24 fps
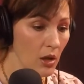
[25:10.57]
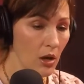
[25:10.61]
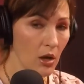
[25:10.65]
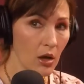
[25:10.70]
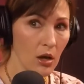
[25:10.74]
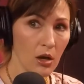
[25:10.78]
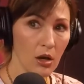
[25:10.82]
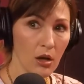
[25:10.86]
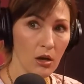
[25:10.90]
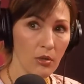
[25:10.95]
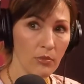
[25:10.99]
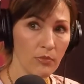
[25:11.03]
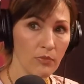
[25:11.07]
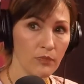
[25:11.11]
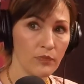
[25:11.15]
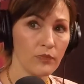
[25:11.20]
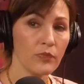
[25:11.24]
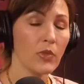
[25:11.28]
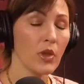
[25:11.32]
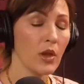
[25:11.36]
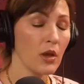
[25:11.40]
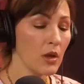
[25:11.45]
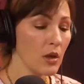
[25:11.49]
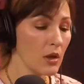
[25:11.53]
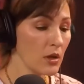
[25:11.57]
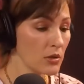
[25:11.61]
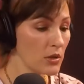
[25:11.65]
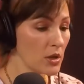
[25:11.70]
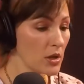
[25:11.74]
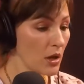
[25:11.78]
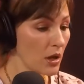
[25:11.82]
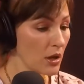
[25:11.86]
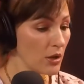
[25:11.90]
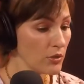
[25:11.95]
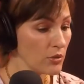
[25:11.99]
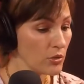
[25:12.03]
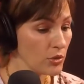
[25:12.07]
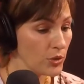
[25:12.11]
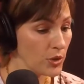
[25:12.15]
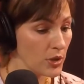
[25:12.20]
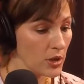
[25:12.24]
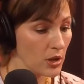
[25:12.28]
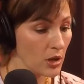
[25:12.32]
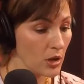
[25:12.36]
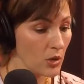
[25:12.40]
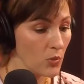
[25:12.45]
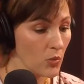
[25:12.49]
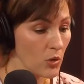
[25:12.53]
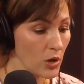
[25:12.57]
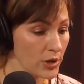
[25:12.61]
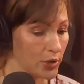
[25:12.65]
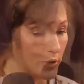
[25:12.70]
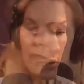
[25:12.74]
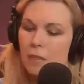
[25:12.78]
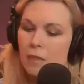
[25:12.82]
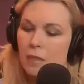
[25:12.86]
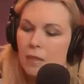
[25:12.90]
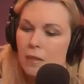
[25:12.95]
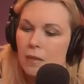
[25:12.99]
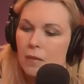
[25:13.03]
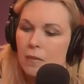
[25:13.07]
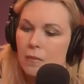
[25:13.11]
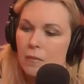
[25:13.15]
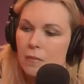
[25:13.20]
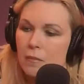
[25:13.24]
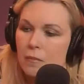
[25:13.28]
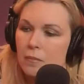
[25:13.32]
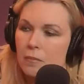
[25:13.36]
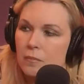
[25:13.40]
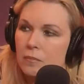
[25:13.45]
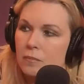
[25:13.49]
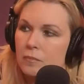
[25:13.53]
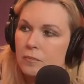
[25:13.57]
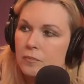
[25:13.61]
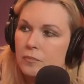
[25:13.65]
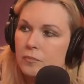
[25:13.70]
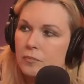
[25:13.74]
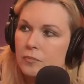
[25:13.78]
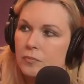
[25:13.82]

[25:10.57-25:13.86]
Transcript: The other thing I wanted to touch on,